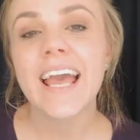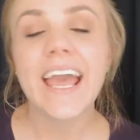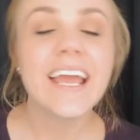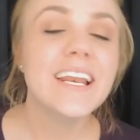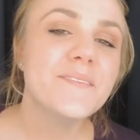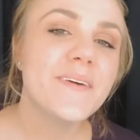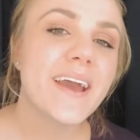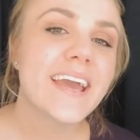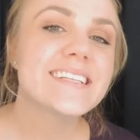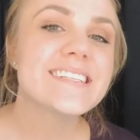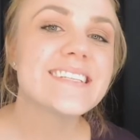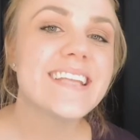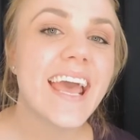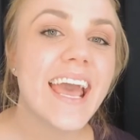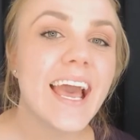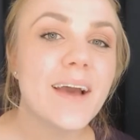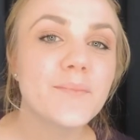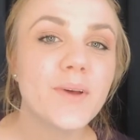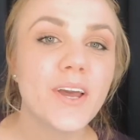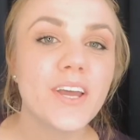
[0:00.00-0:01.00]
Anyway,
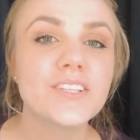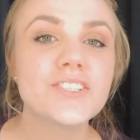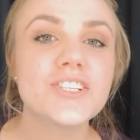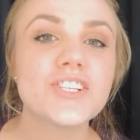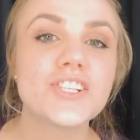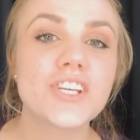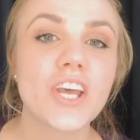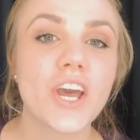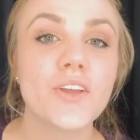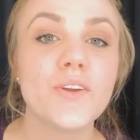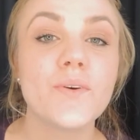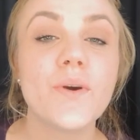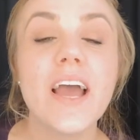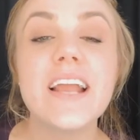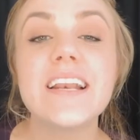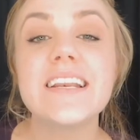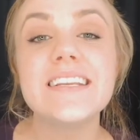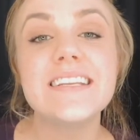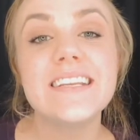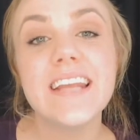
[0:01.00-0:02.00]
today I'm going to show you
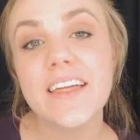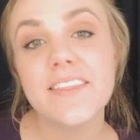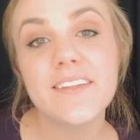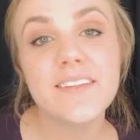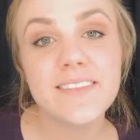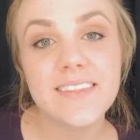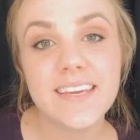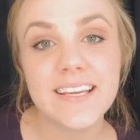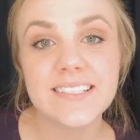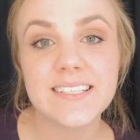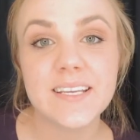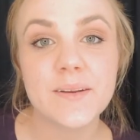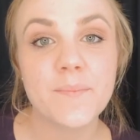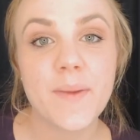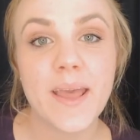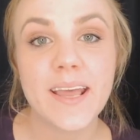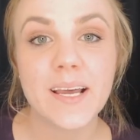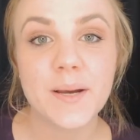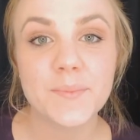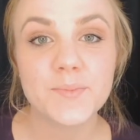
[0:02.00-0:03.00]
another theater
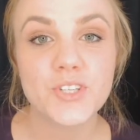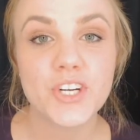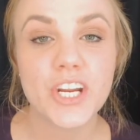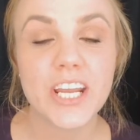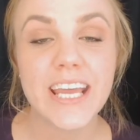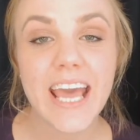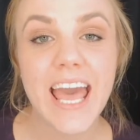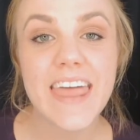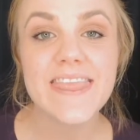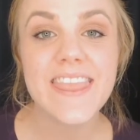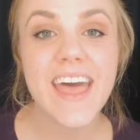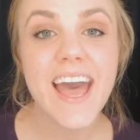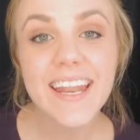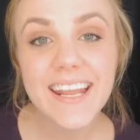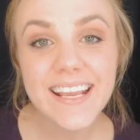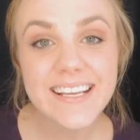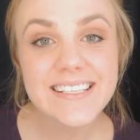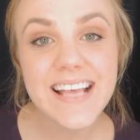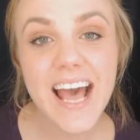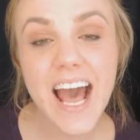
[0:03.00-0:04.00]
makeup trick, and
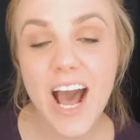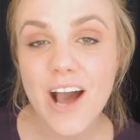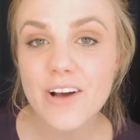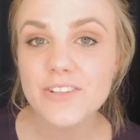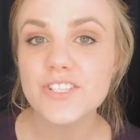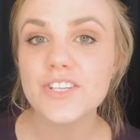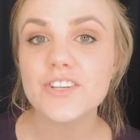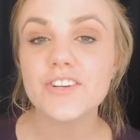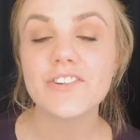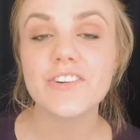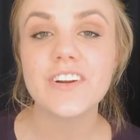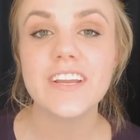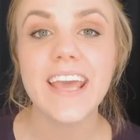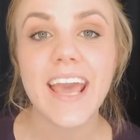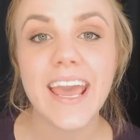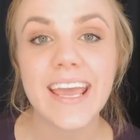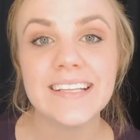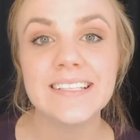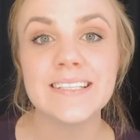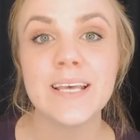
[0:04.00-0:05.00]
that is how to
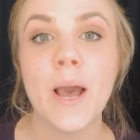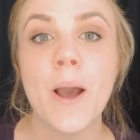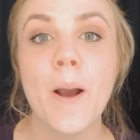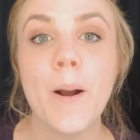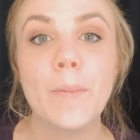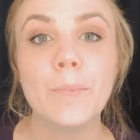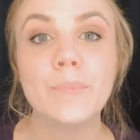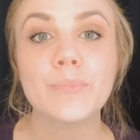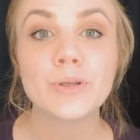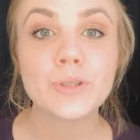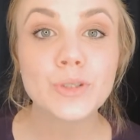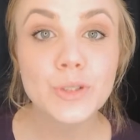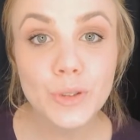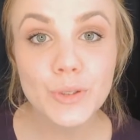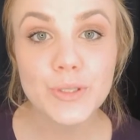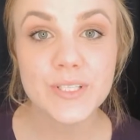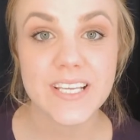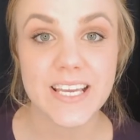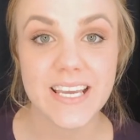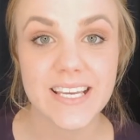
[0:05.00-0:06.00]
create
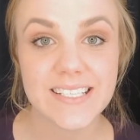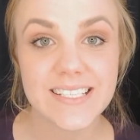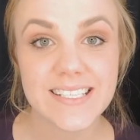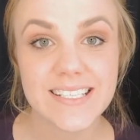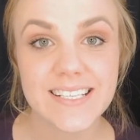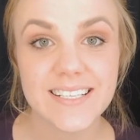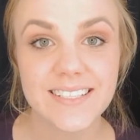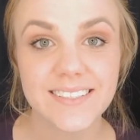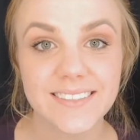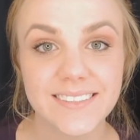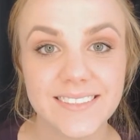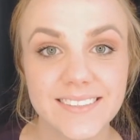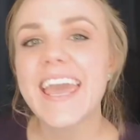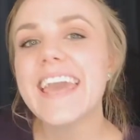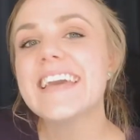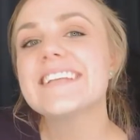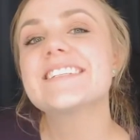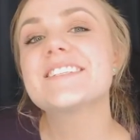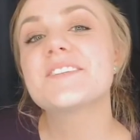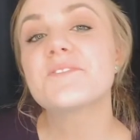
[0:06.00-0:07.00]
bruises.
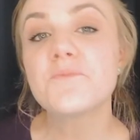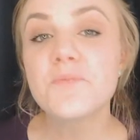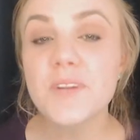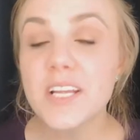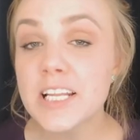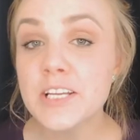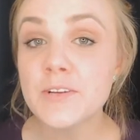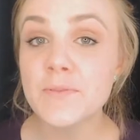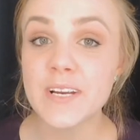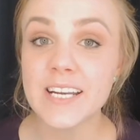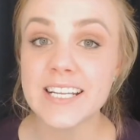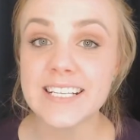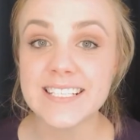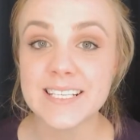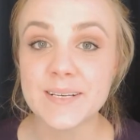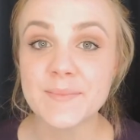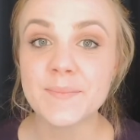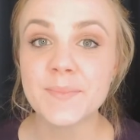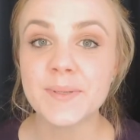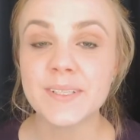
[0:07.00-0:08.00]
It's really, really
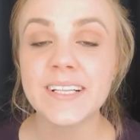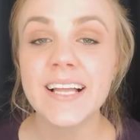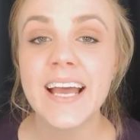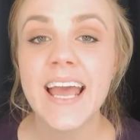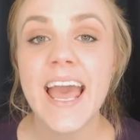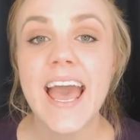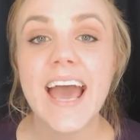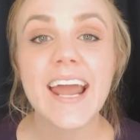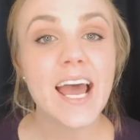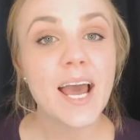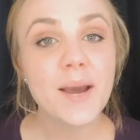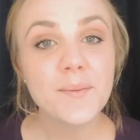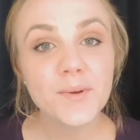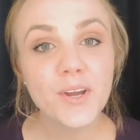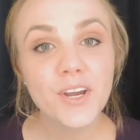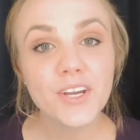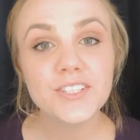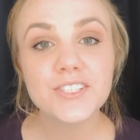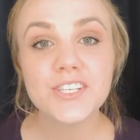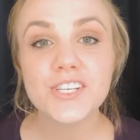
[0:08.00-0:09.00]
simple, and I'm
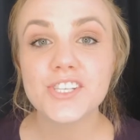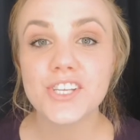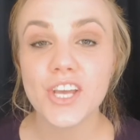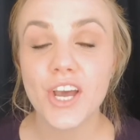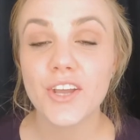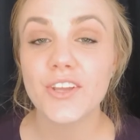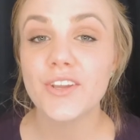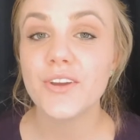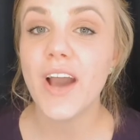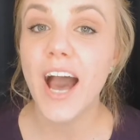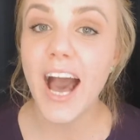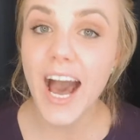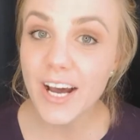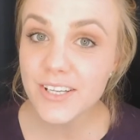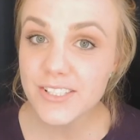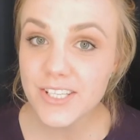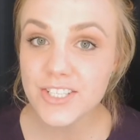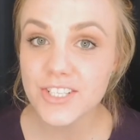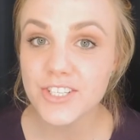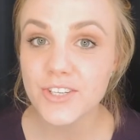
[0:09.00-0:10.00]
going to show you how
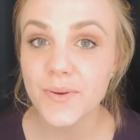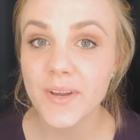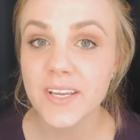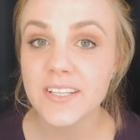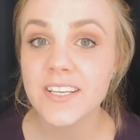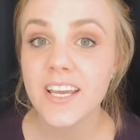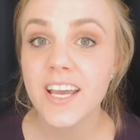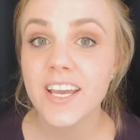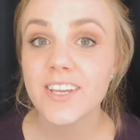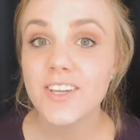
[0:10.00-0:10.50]
to do it